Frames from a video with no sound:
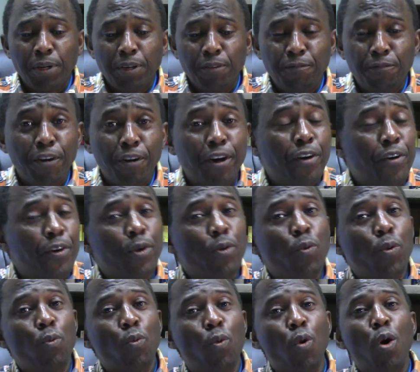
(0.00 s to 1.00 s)
a very
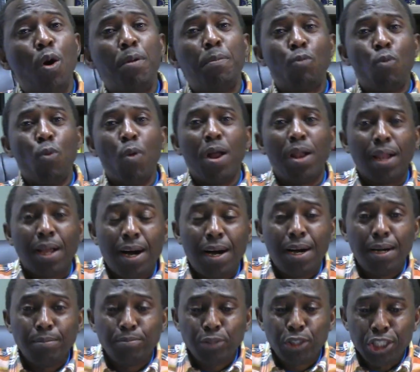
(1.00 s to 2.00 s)
warm
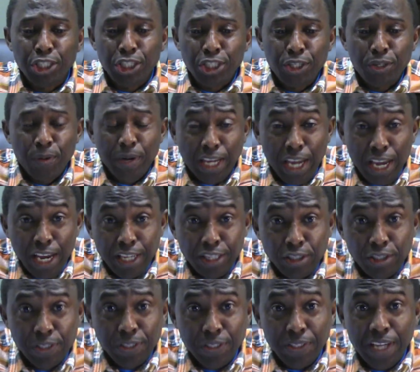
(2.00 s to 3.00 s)
welcome to you
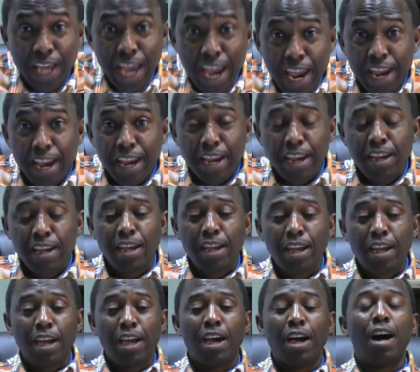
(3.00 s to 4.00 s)
again today.
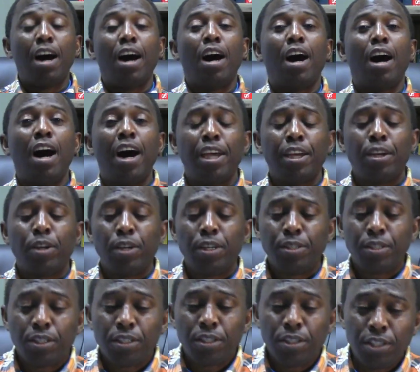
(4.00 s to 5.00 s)
I
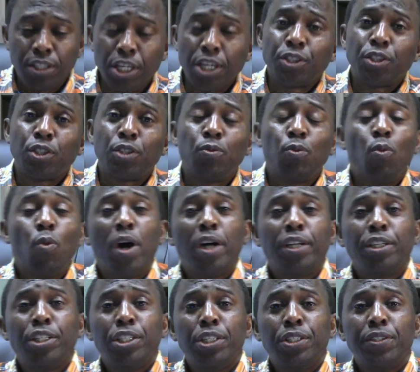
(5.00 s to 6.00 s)
just
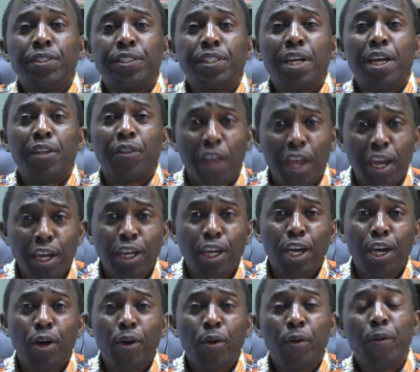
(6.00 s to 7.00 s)
want to say thank
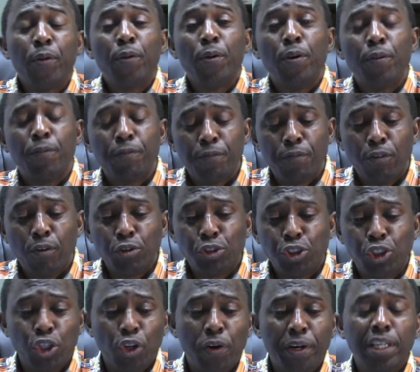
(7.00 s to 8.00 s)
you for
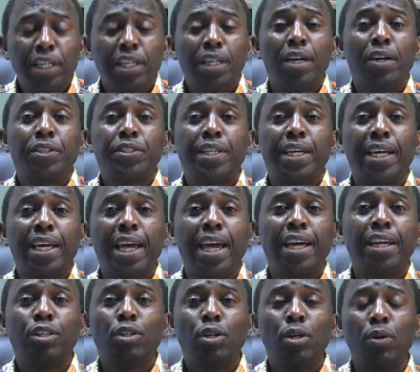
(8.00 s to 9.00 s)
joining us
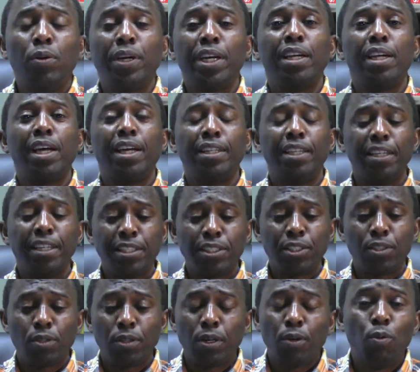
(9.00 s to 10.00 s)
again, looking at
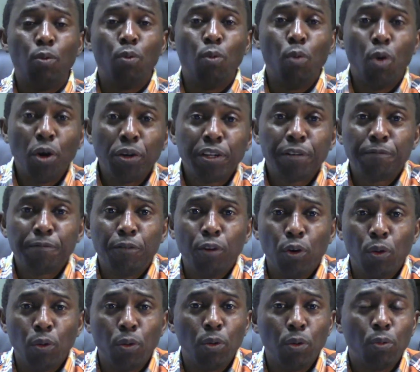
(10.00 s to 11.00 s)
this
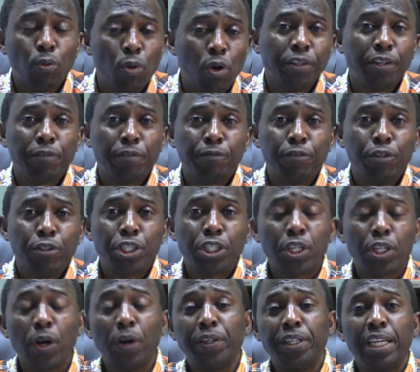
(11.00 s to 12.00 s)
wonderful, wonderful
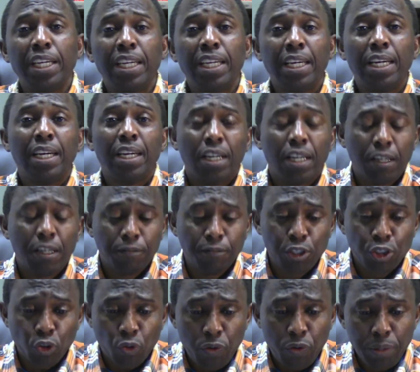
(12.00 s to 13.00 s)
study of the
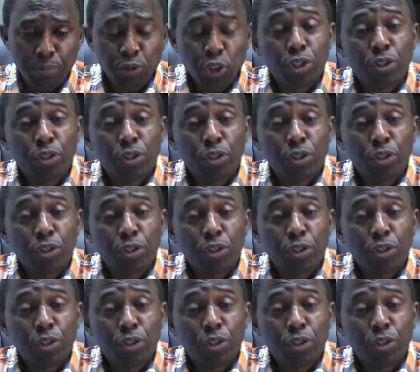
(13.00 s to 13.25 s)
scripture.